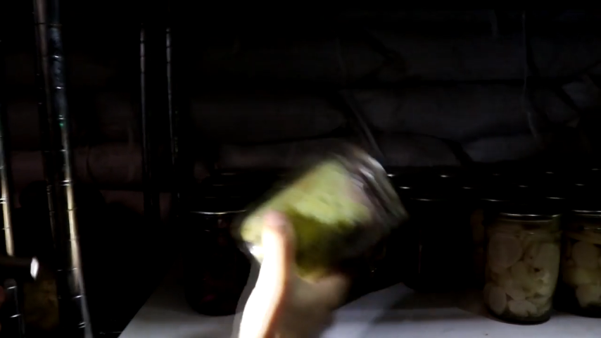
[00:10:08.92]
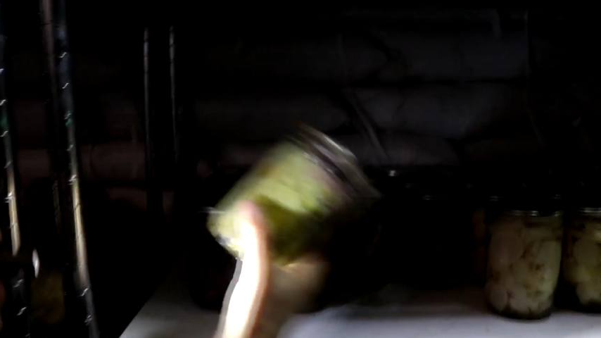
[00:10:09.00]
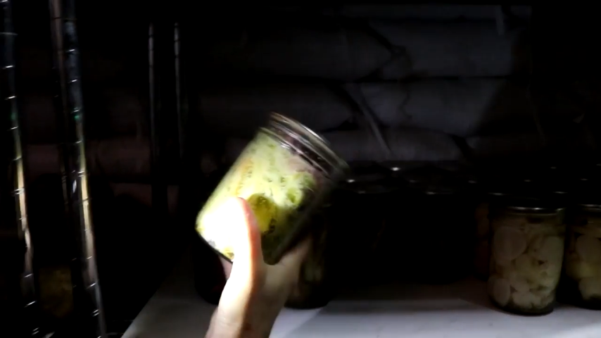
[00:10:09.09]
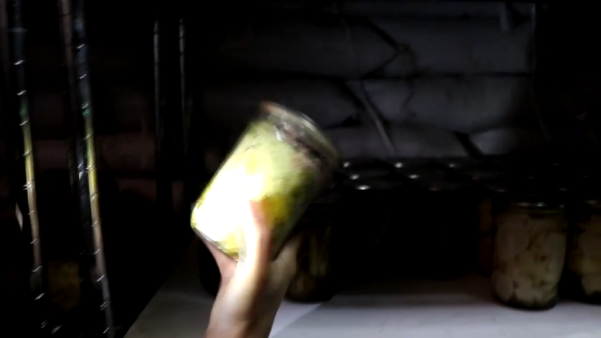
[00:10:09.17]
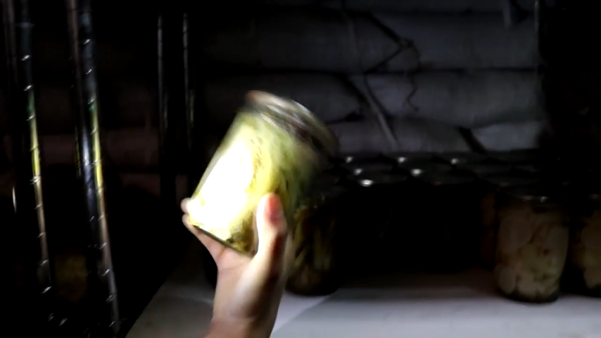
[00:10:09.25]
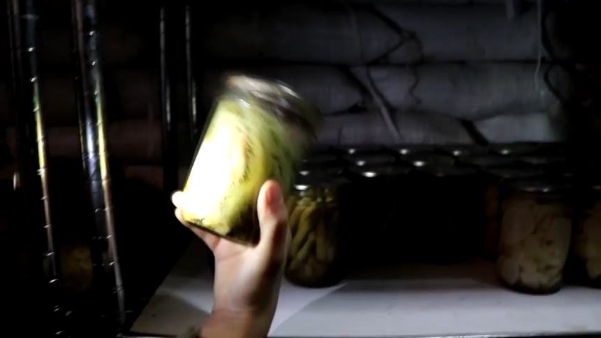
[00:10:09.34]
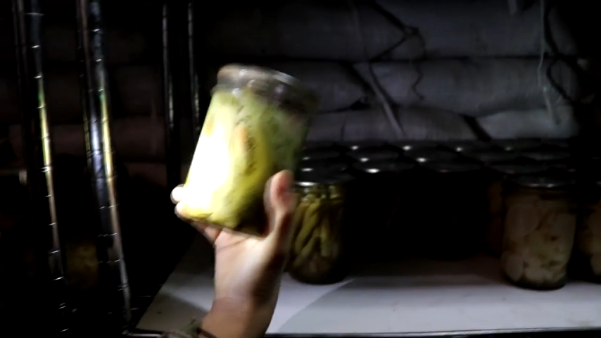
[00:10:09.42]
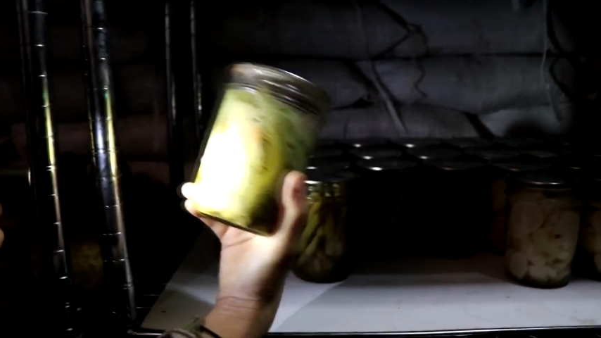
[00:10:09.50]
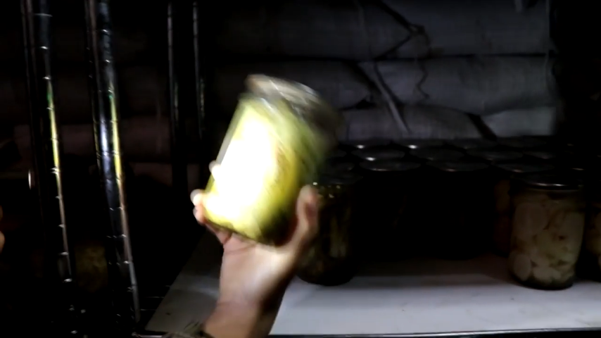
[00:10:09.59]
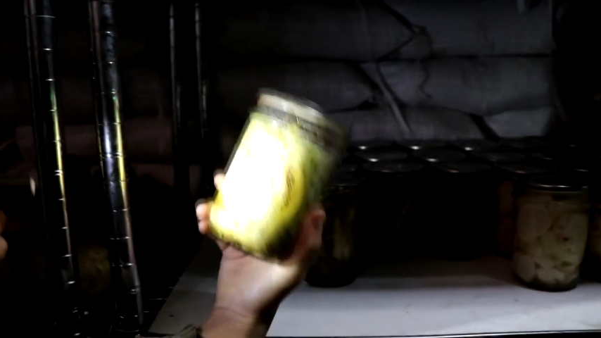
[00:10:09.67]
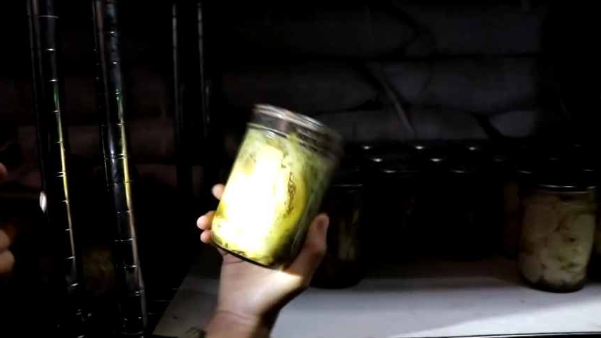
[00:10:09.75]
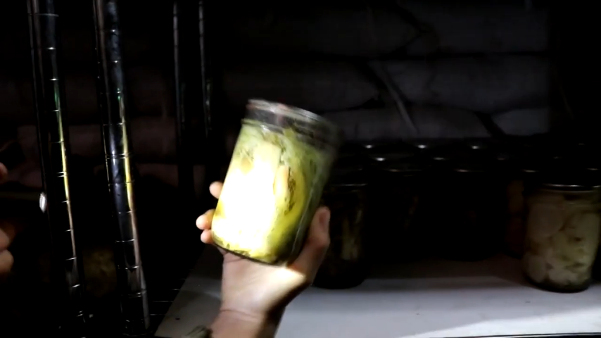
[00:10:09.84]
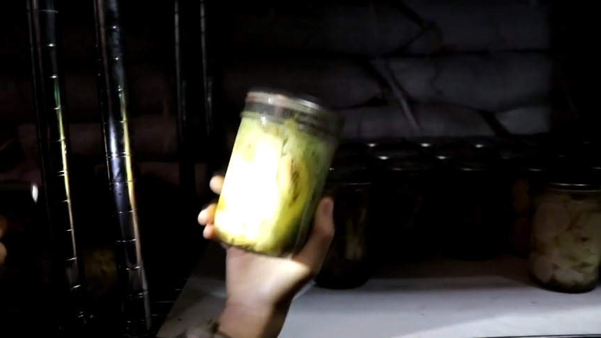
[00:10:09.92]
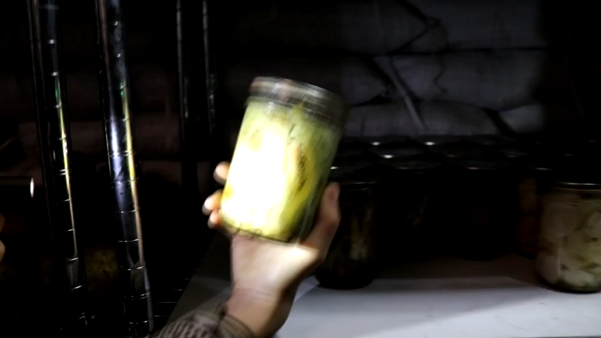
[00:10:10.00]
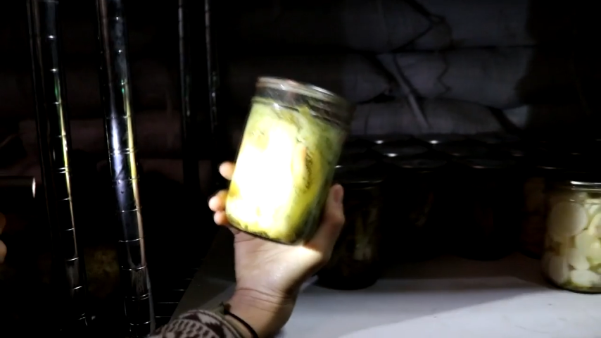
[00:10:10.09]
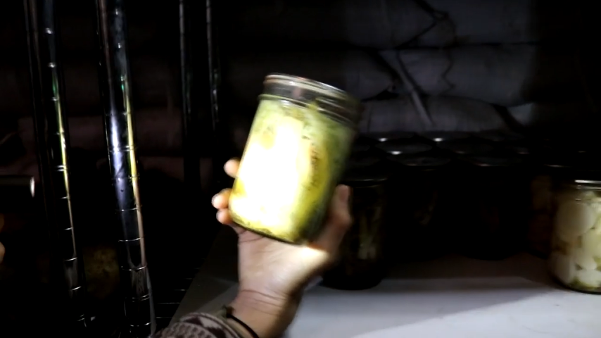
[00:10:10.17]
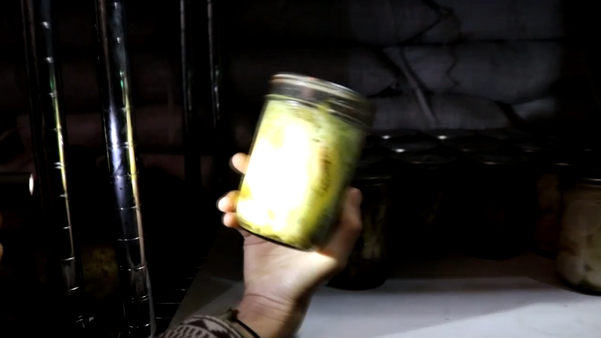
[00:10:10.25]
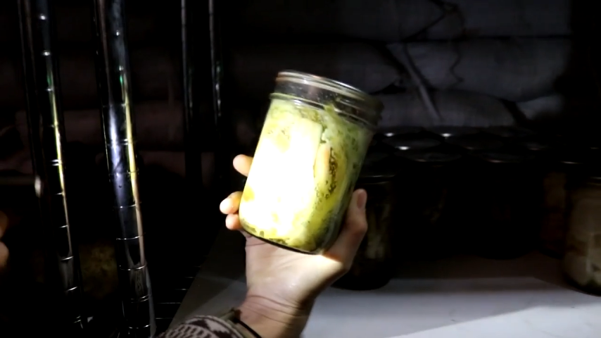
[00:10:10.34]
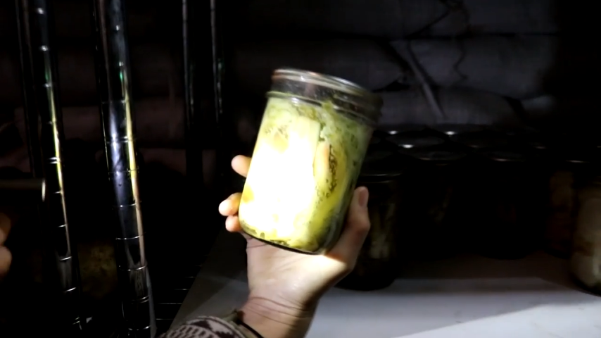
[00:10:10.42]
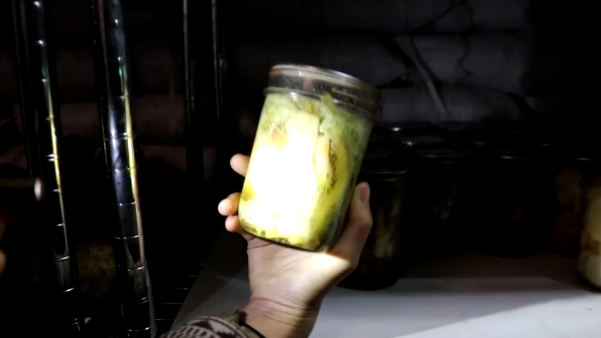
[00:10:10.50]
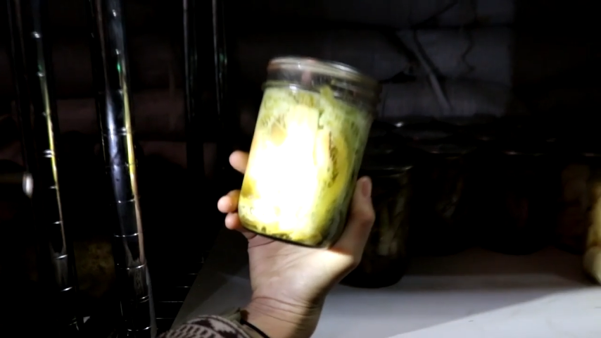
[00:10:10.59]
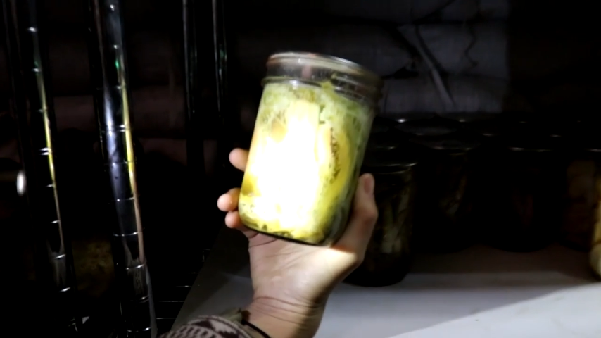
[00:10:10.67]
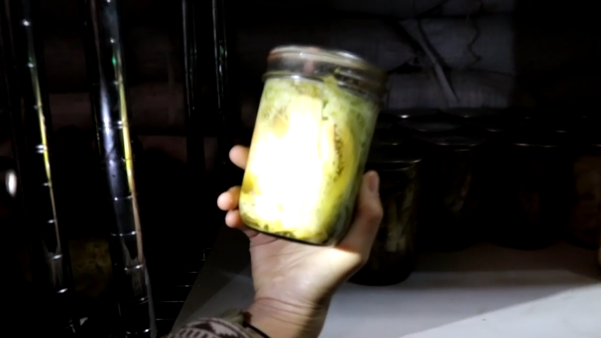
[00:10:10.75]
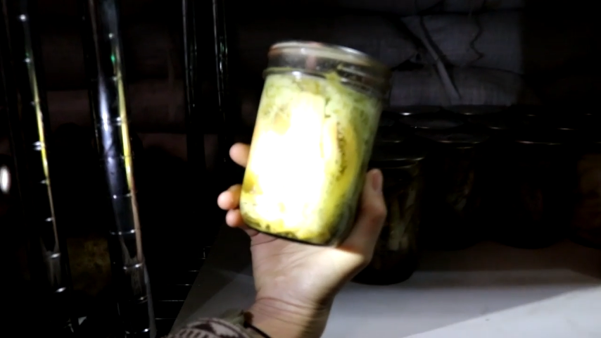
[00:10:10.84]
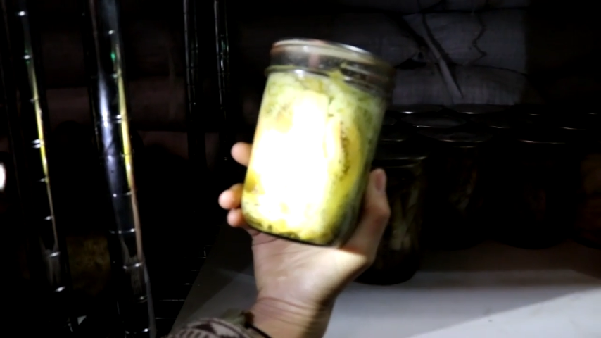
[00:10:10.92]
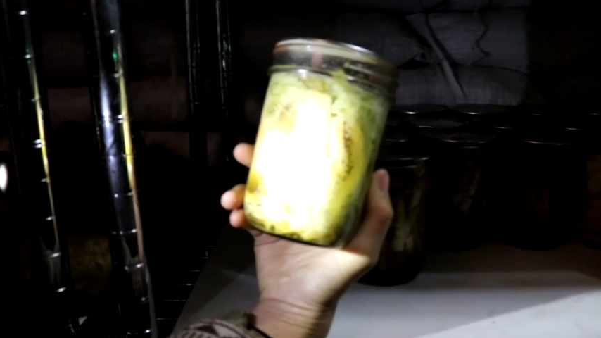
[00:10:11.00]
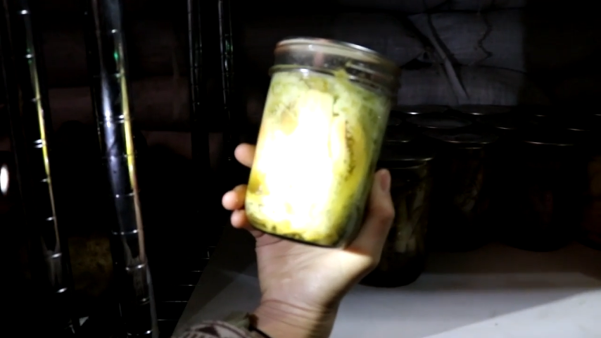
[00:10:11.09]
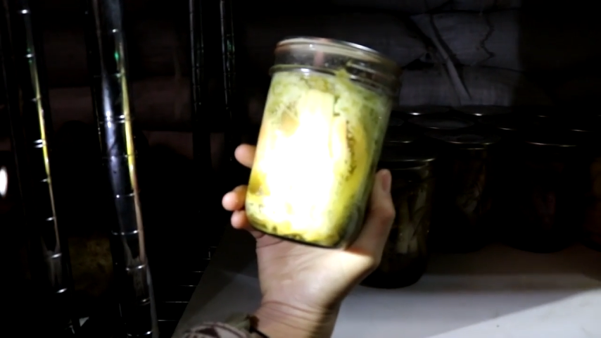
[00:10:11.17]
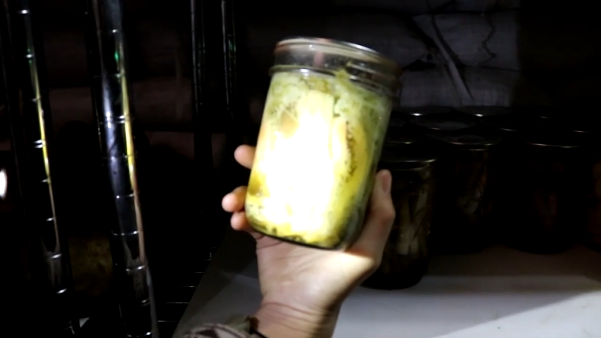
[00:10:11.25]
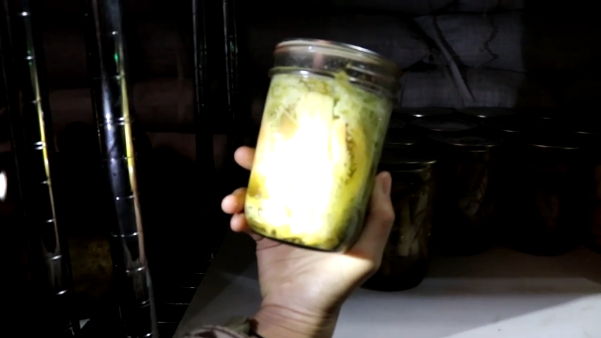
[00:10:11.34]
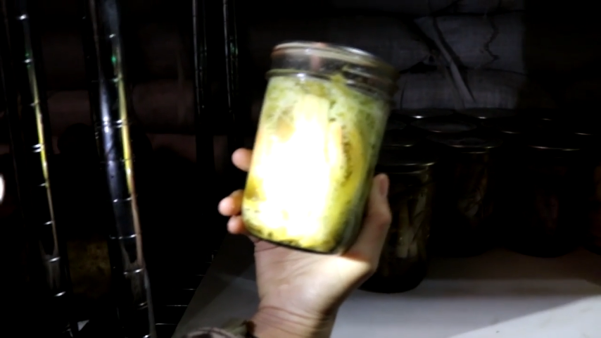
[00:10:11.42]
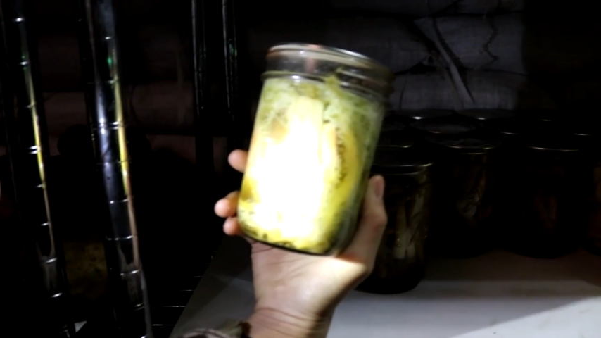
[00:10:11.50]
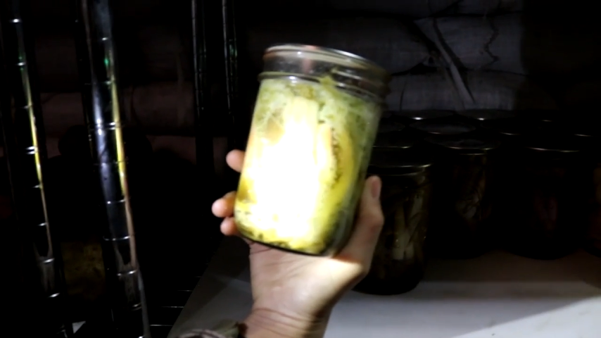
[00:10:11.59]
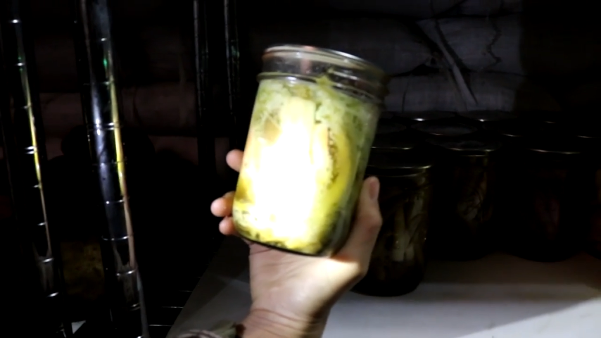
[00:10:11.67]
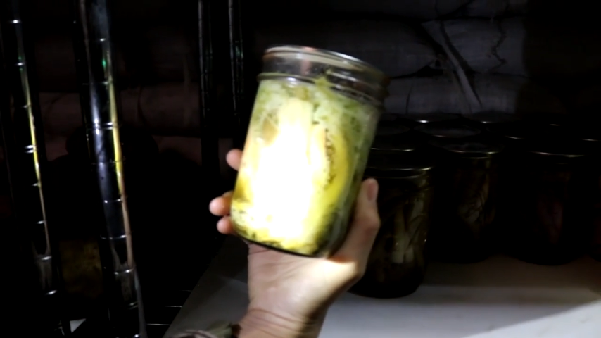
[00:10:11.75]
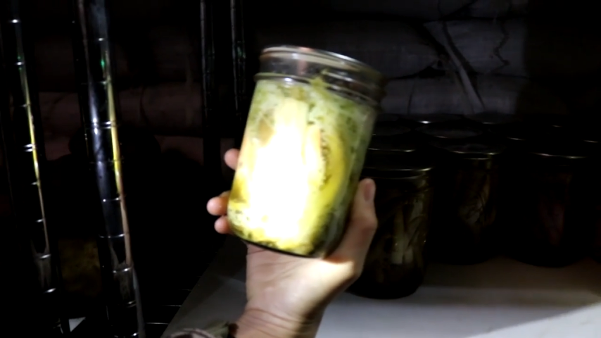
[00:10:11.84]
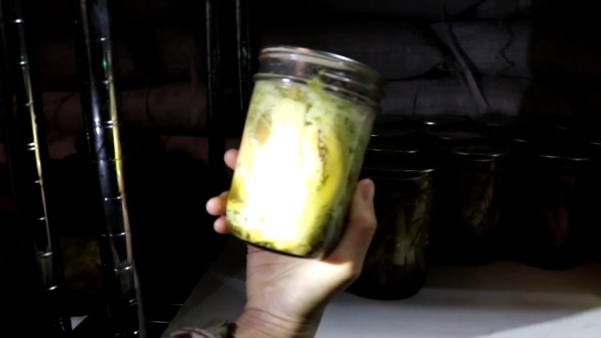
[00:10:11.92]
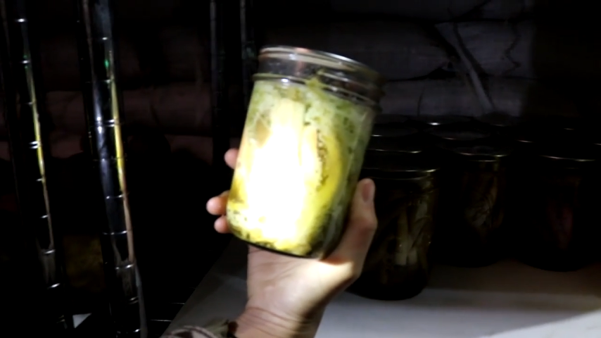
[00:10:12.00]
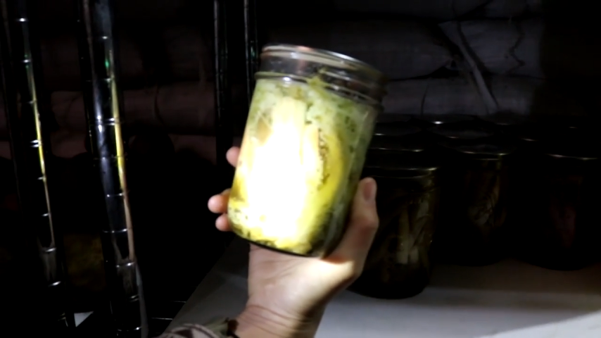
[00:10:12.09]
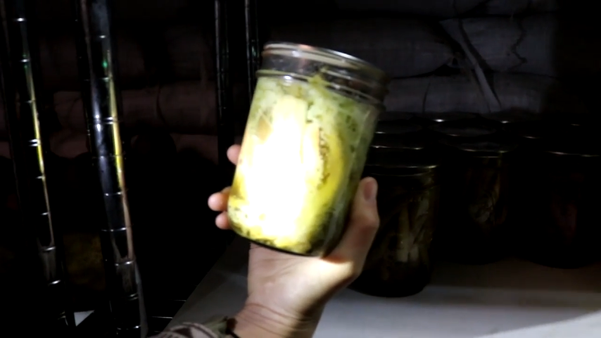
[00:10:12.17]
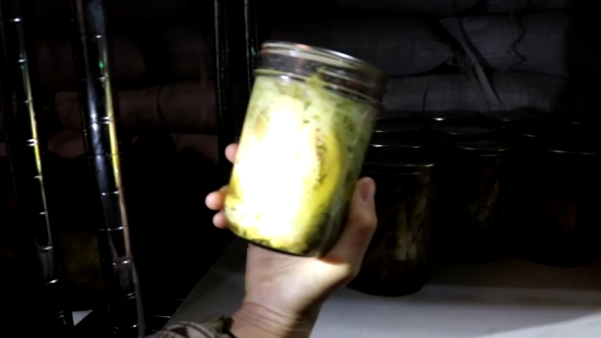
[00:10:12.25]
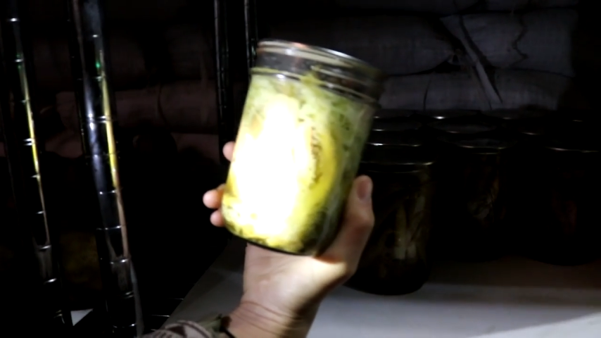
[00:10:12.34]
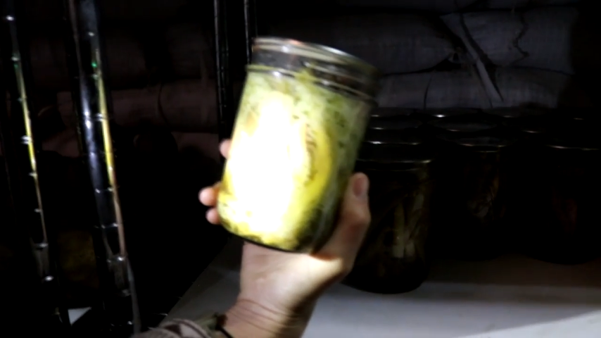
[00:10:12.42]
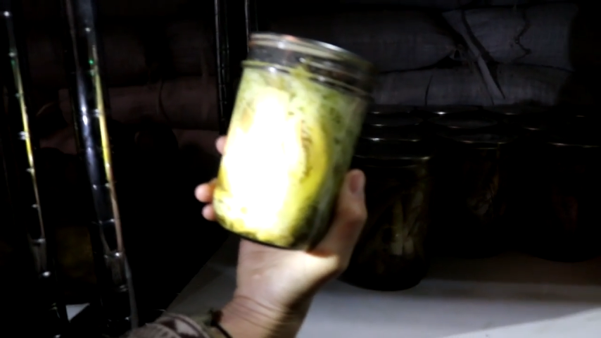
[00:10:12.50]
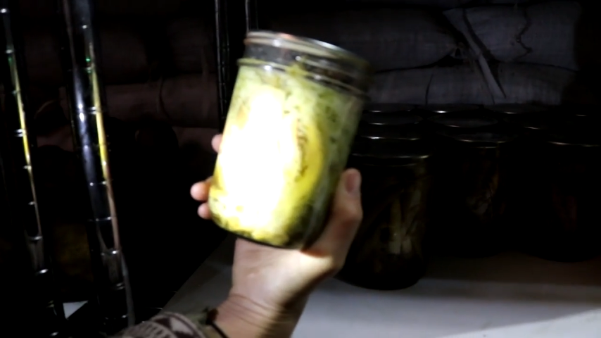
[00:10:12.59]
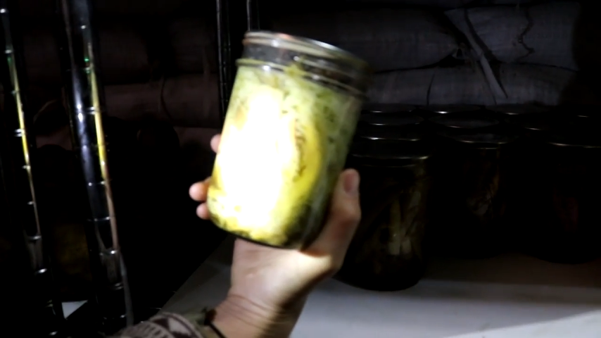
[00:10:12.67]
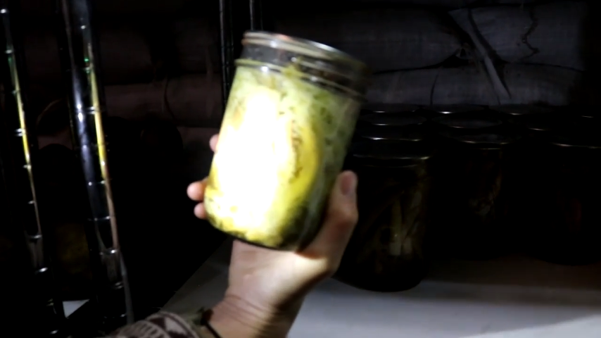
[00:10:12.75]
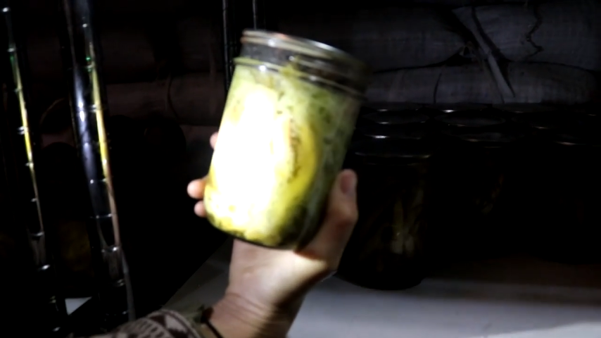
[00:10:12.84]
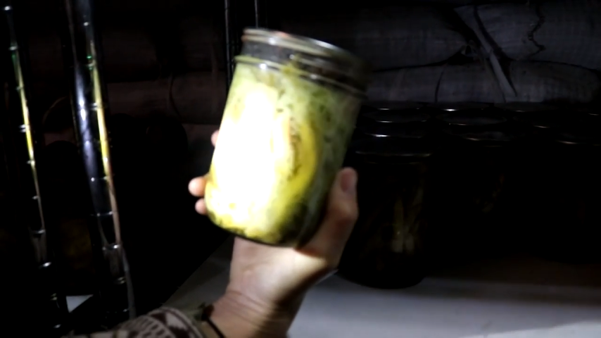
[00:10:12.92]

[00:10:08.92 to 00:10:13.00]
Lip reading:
(no speaker visible)